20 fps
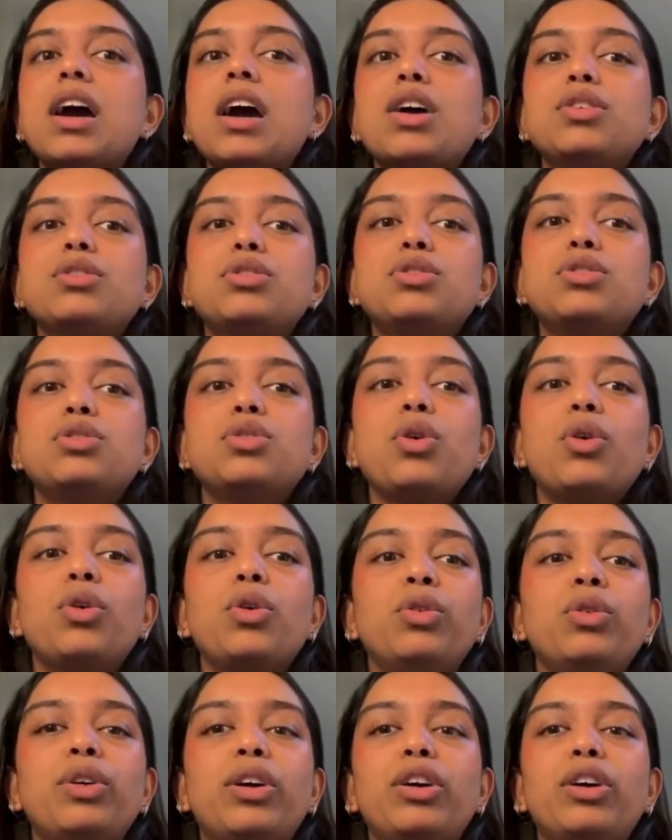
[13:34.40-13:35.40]

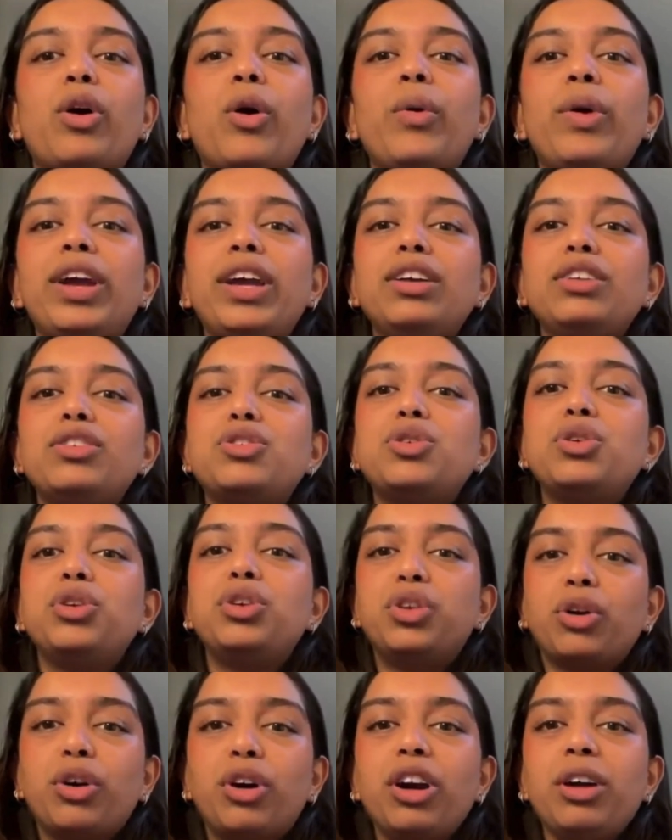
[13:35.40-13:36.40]
So going to
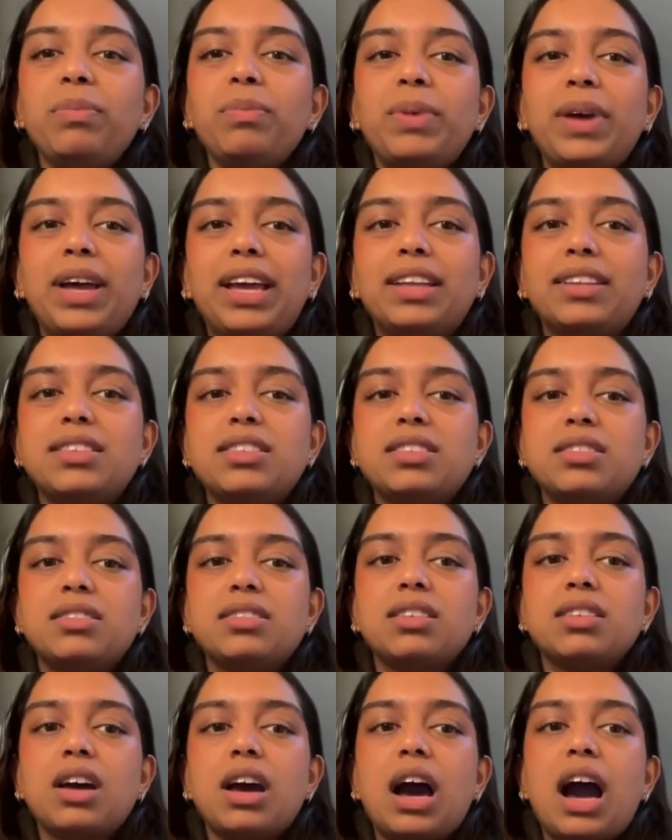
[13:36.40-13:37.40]
Europe,
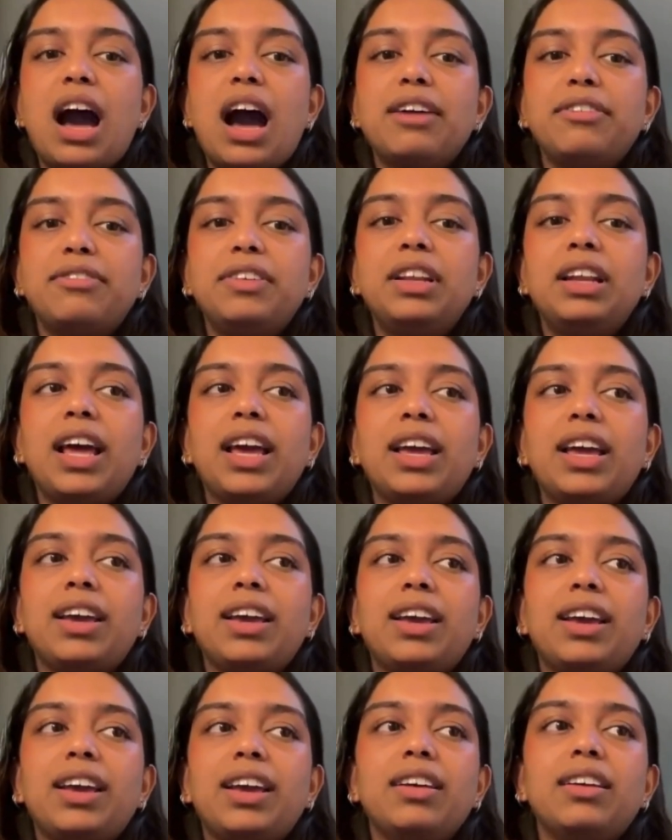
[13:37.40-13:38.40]
I feel
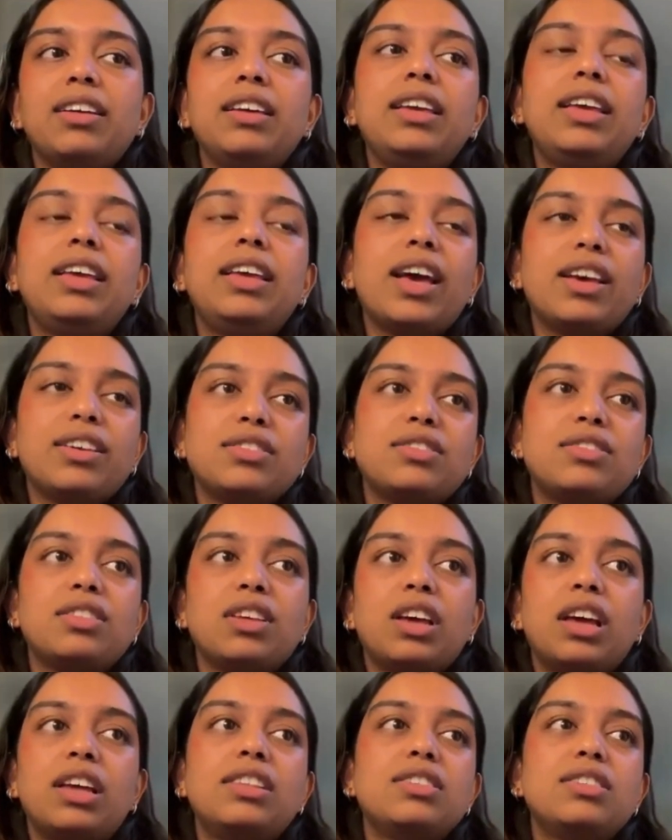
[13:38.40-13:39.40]
like, yes,
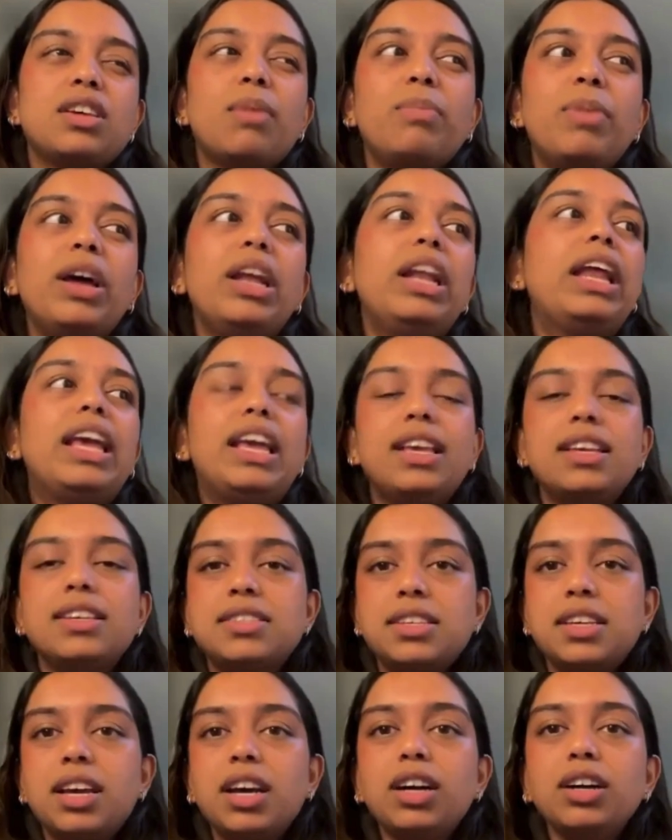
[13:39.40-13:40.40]
it's a bit
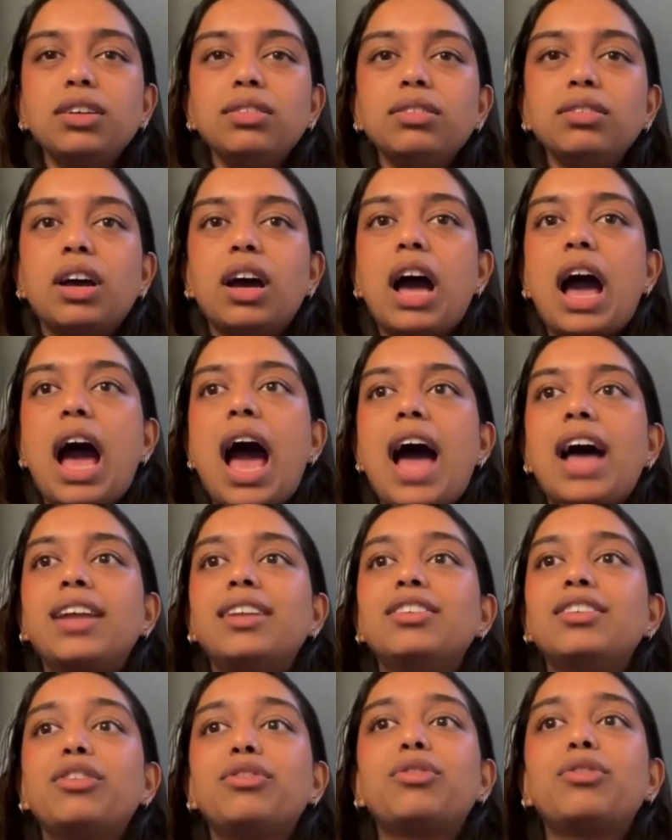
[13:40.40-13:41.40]
easier.
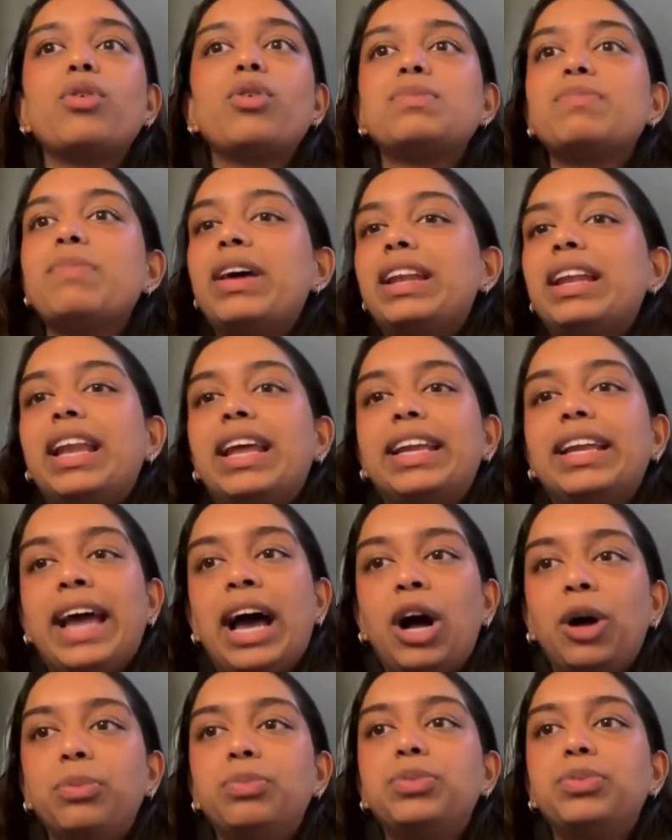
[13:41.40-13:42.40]
And of course, Medlink
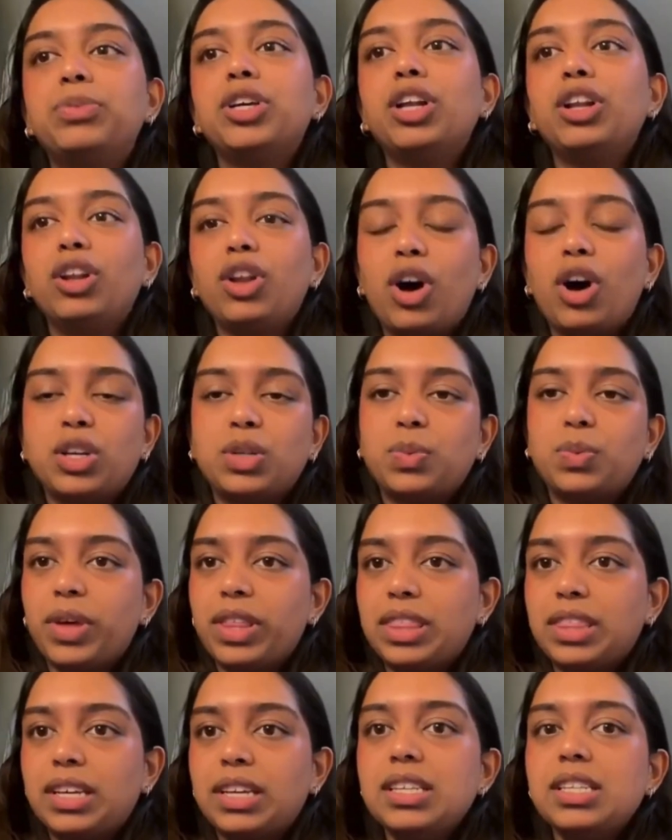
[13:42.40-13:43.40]
helped a lot
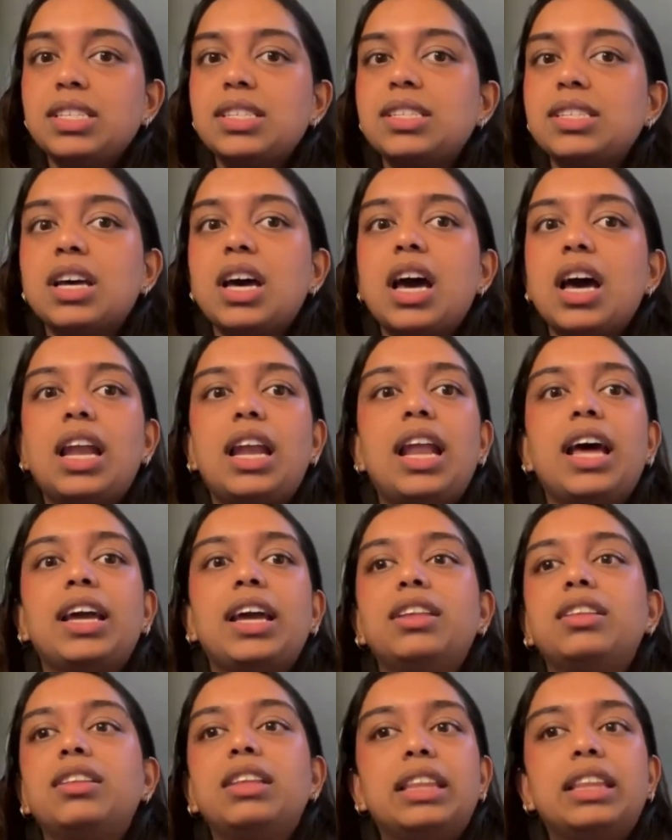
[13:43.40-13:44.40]
with this. Like
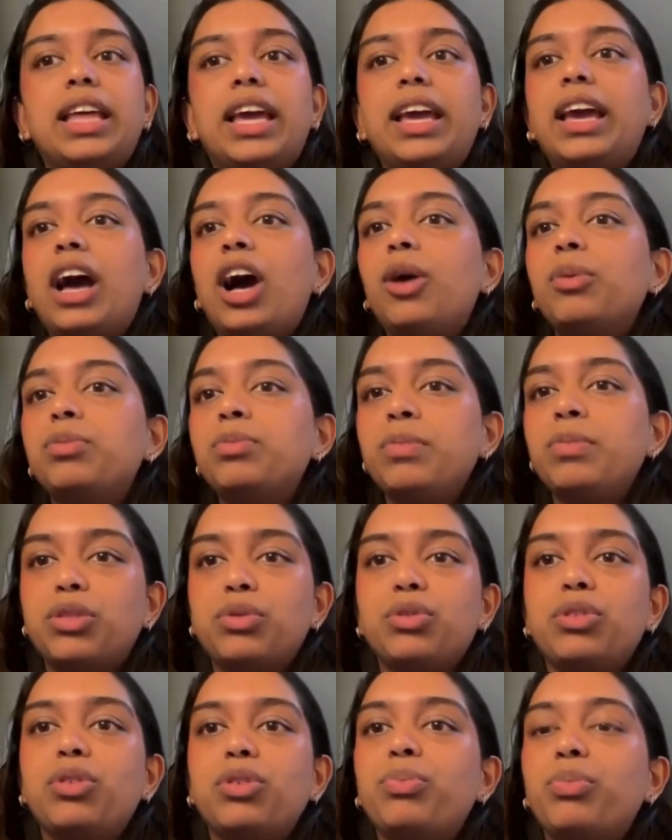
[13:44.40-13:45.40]
they helped me
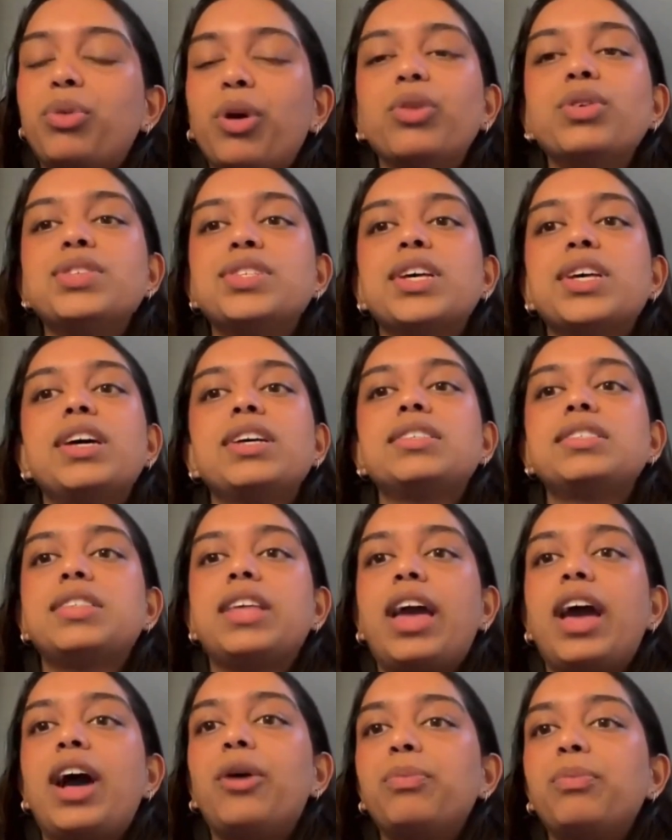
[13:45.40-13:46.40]
through the process.
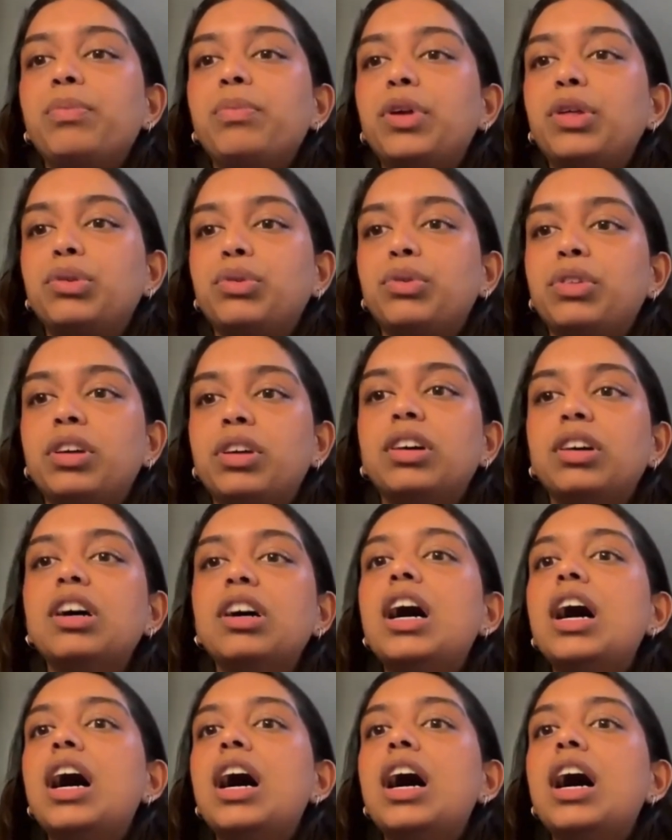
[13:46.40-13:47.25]
They helped me through the